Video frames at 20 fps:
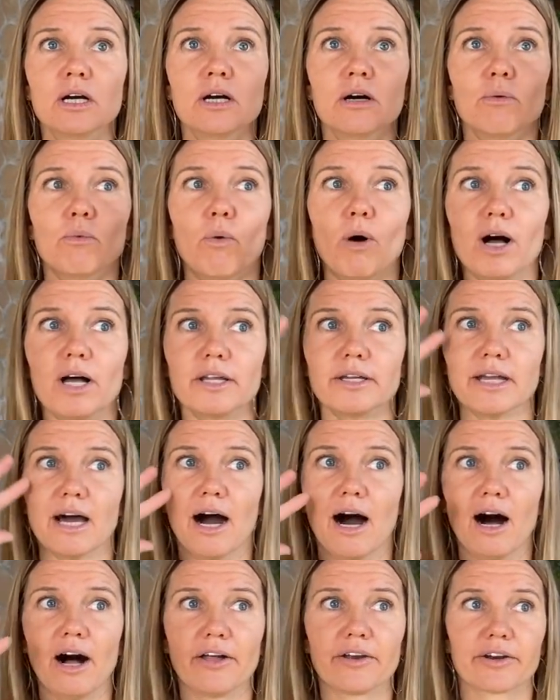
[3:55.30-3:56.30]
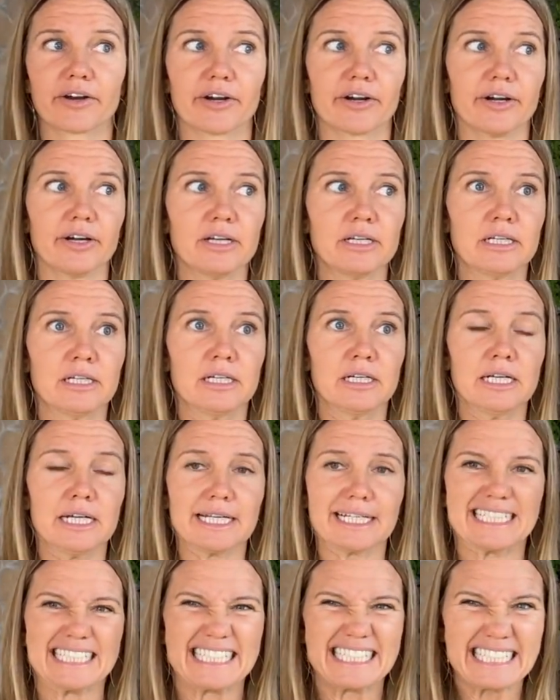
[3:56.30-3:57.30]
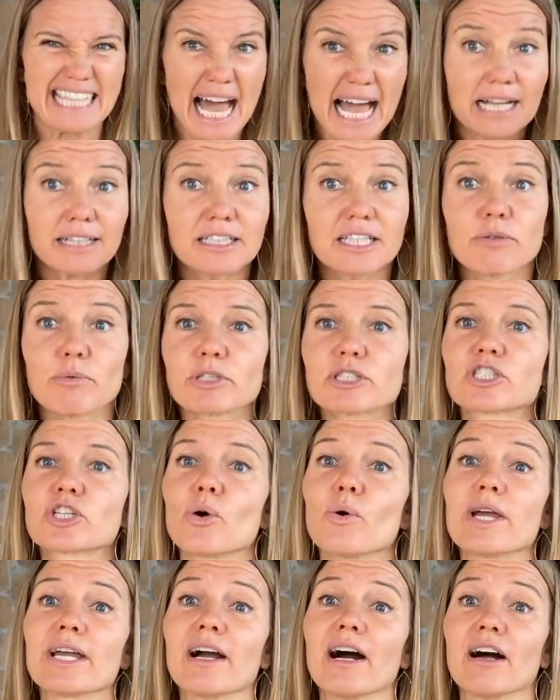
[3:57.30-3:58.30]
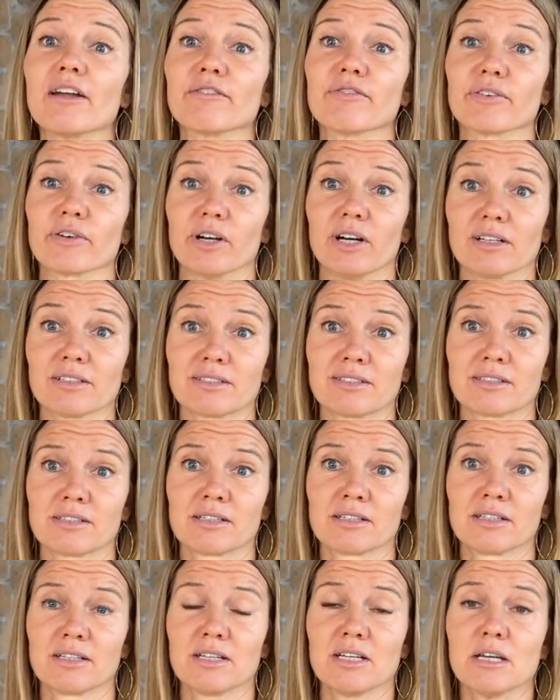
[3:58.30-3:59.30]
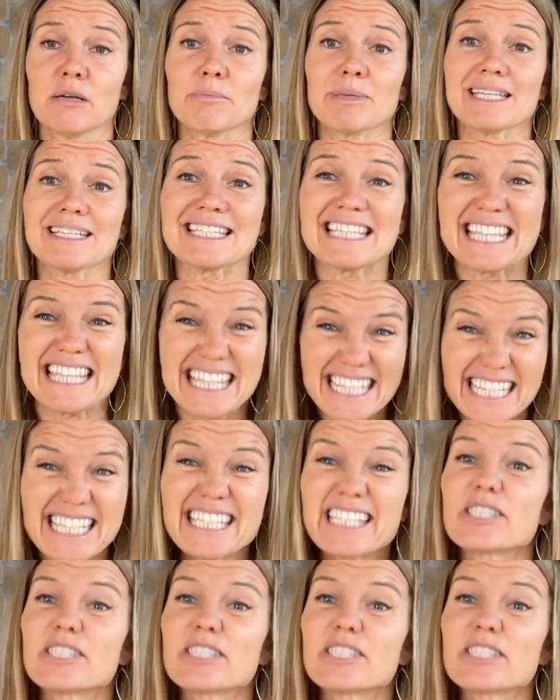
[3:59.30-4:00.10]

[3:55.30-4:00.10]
one, honor exactly what's going on for us, because this